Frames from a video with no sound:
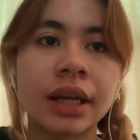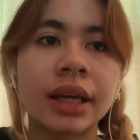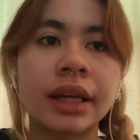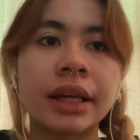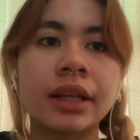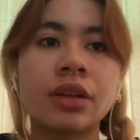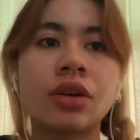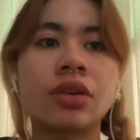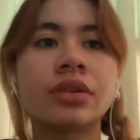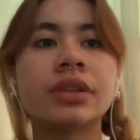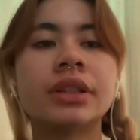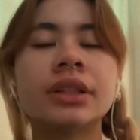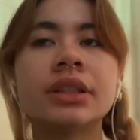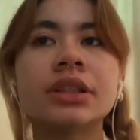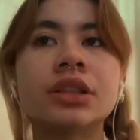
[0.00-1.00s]
In
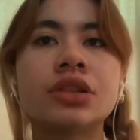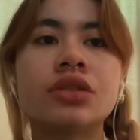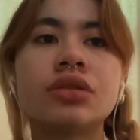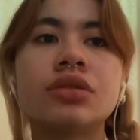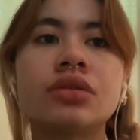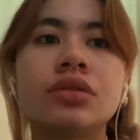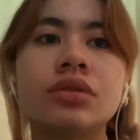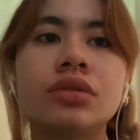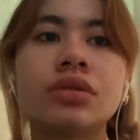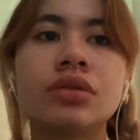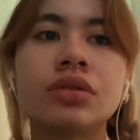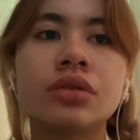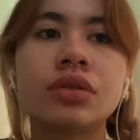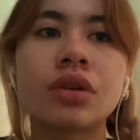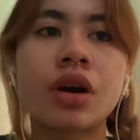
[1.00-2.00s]
order
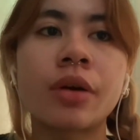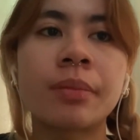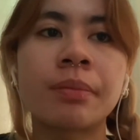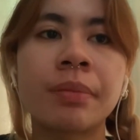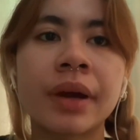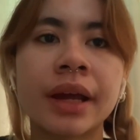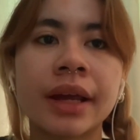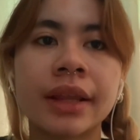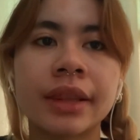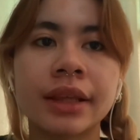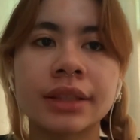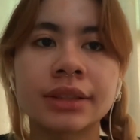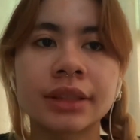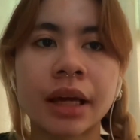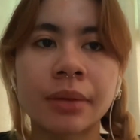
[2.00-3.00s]
to compare
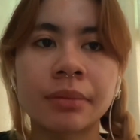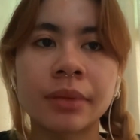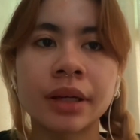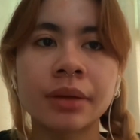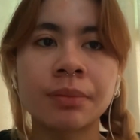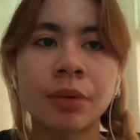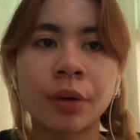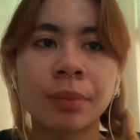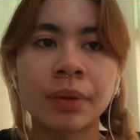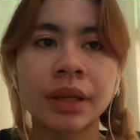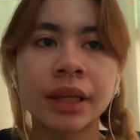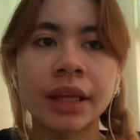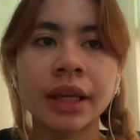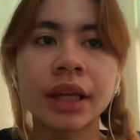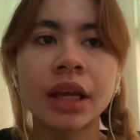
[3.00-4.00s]
this statement
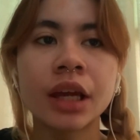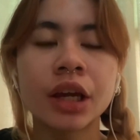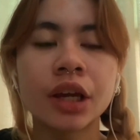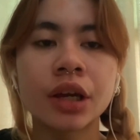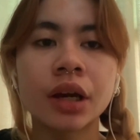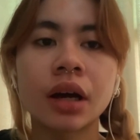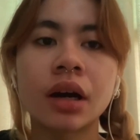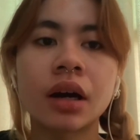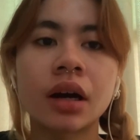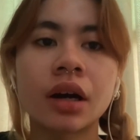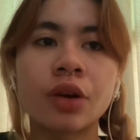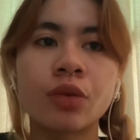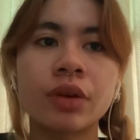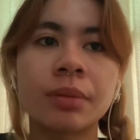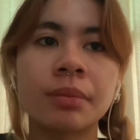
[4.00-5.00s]
properly,
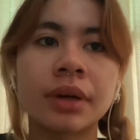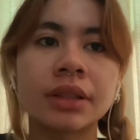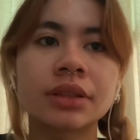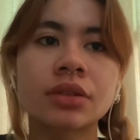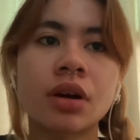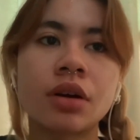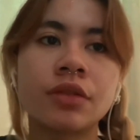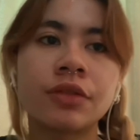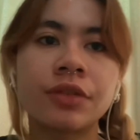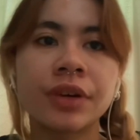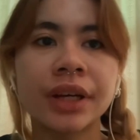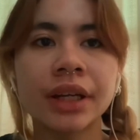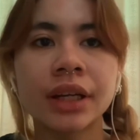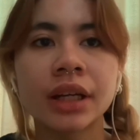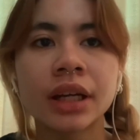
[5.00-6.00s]
we must
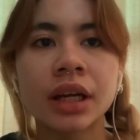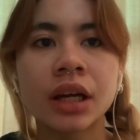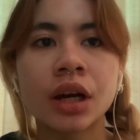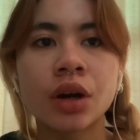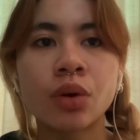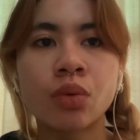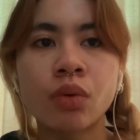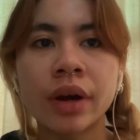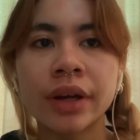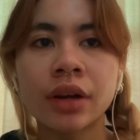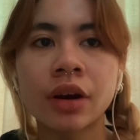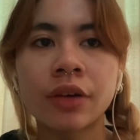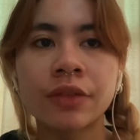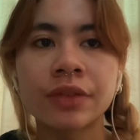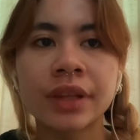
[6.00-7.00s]
convert one
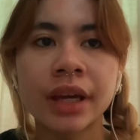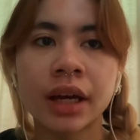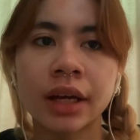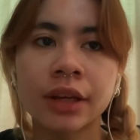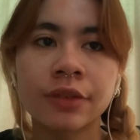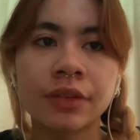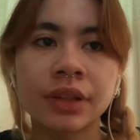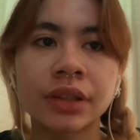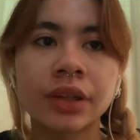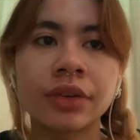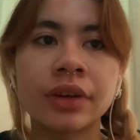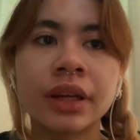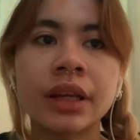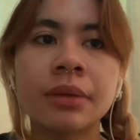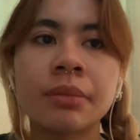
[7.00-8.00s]
of their
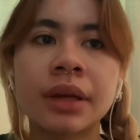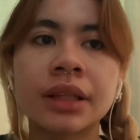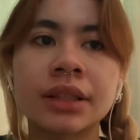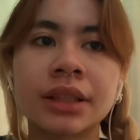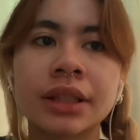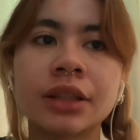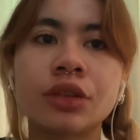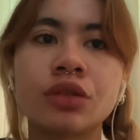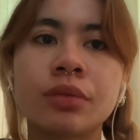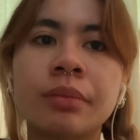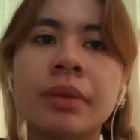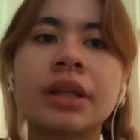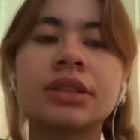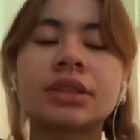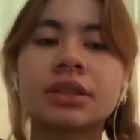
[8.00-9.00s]
inventory method to
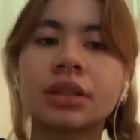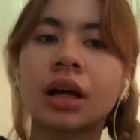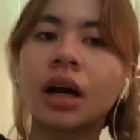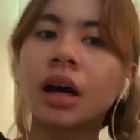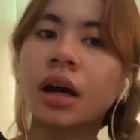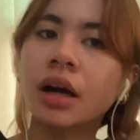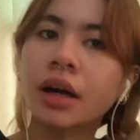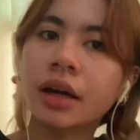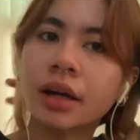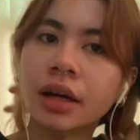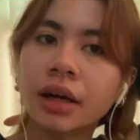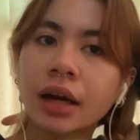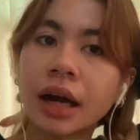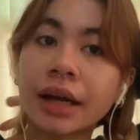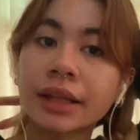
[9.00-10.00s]
match
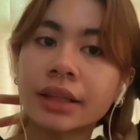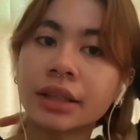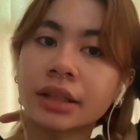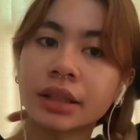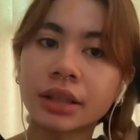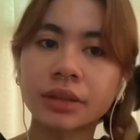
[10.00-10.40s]
other.